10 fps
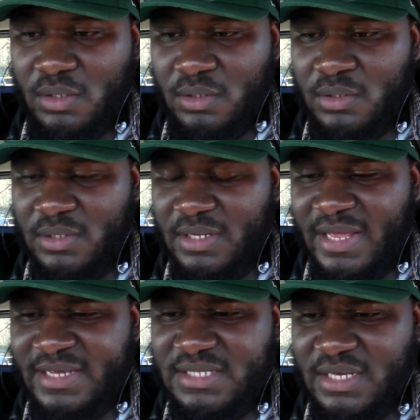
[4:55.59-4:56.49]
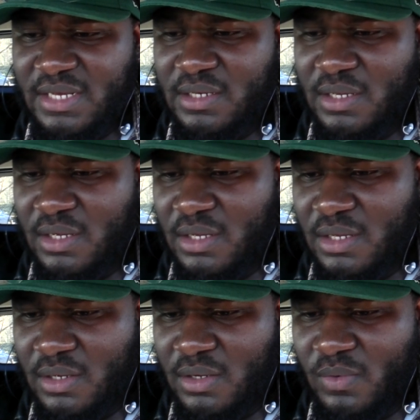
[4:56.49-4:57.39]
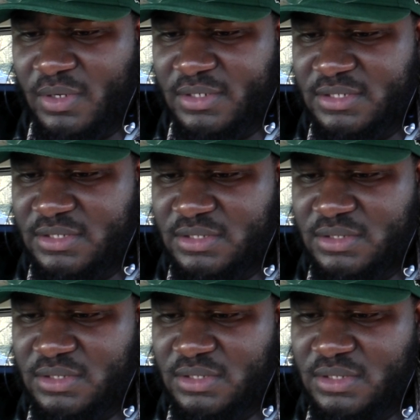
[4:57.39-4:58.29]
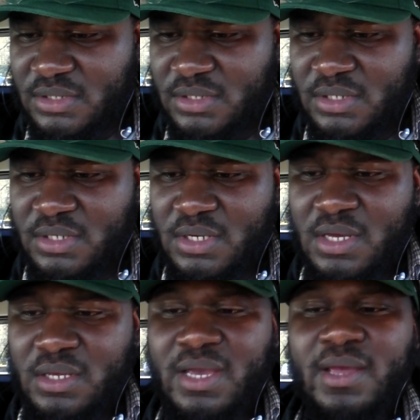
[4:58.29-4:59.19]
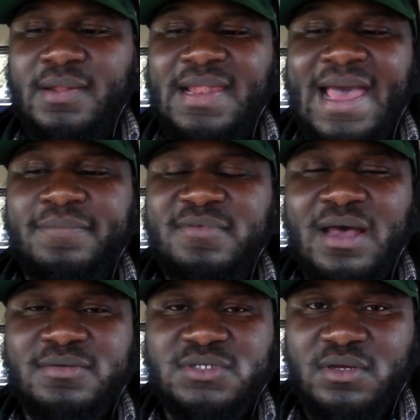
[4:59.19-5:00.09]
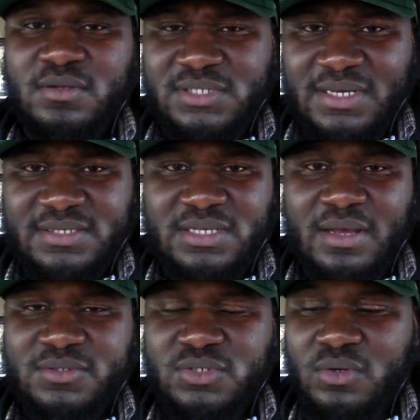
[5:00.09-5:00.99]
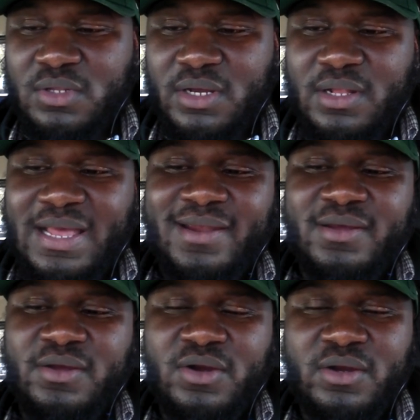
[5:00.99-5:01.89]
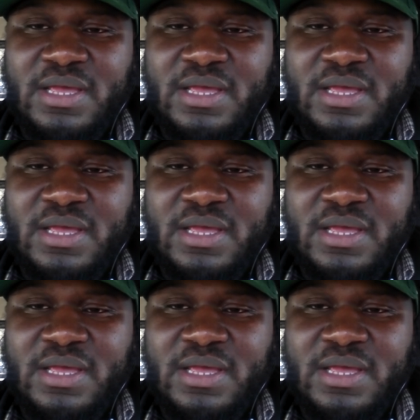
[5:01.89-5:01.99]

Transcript: The next thing was Yeah, laptops or desktops. So there are a lot of